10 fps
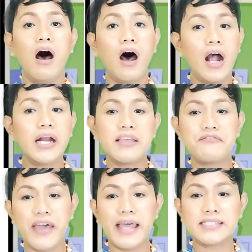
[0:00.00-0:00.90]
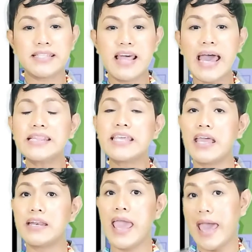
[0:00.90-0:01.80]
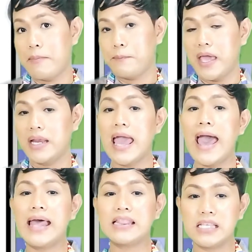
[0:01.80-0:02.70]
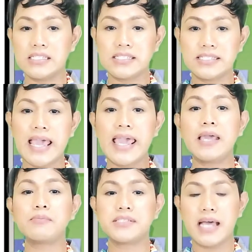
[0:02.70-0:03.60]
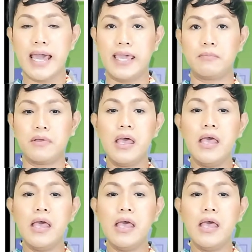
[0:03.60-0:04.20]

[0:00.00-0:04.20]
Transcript: are events that can happen at the same time.